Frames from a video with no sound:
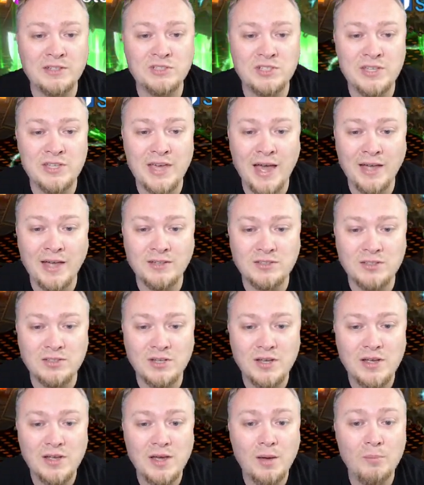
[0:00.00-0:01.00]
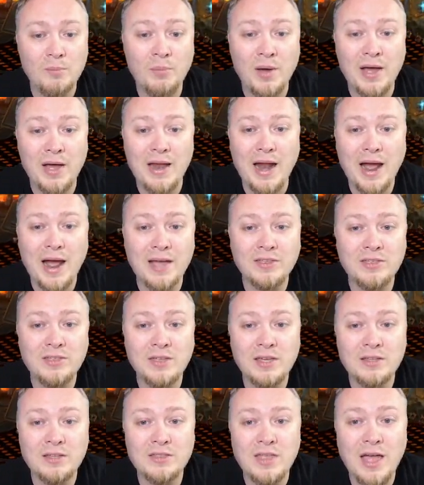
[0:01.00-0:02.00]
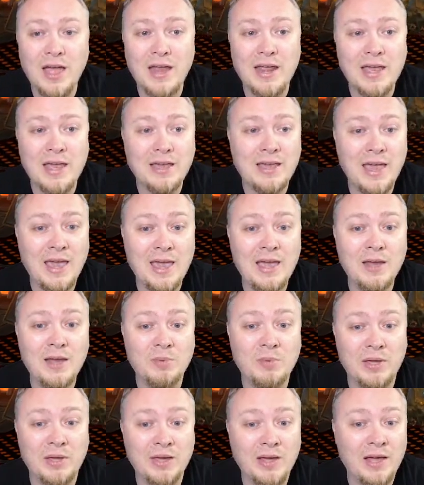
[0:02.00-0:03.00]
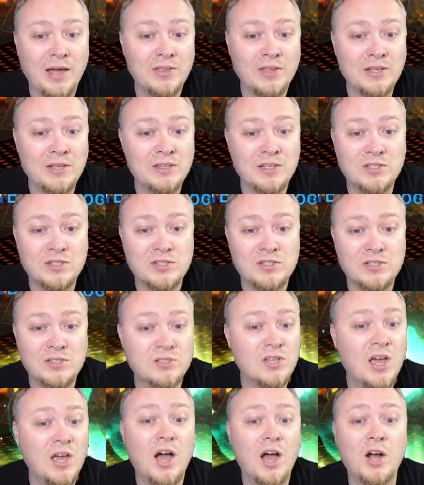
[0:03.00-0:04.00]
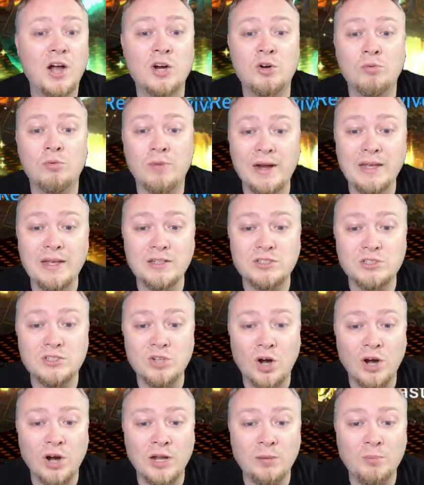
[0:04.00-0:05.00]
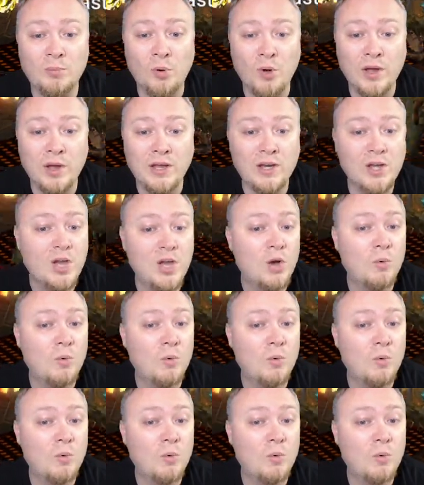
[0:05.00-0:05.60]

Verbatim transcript: yet, but I think that it can be. I think this is a great starting point.